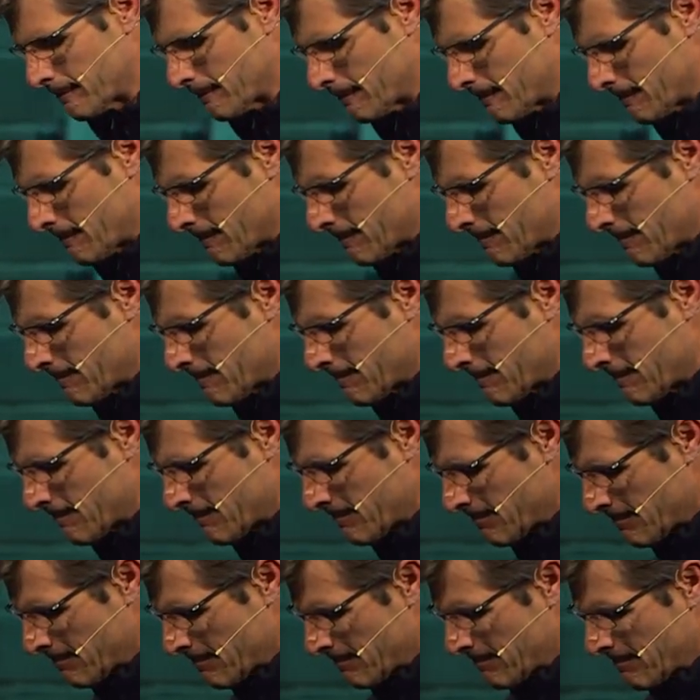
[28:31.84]

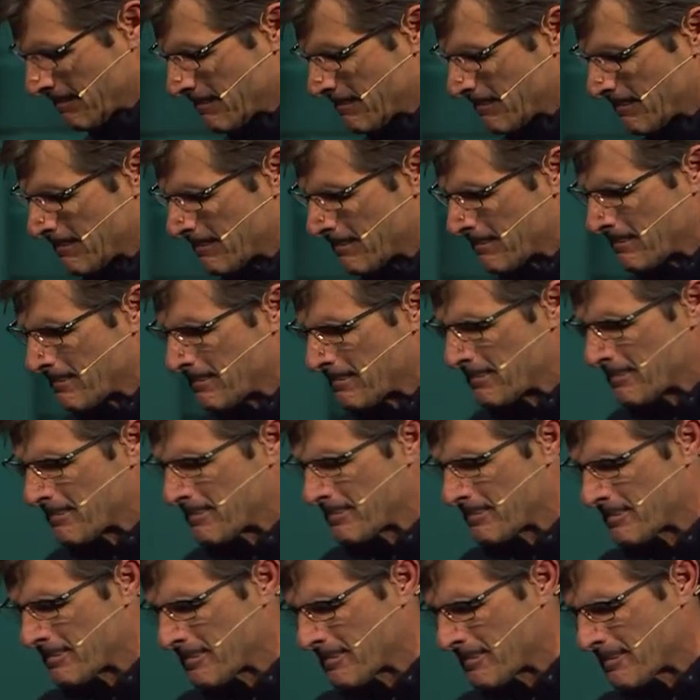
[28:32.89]
Nothing is said.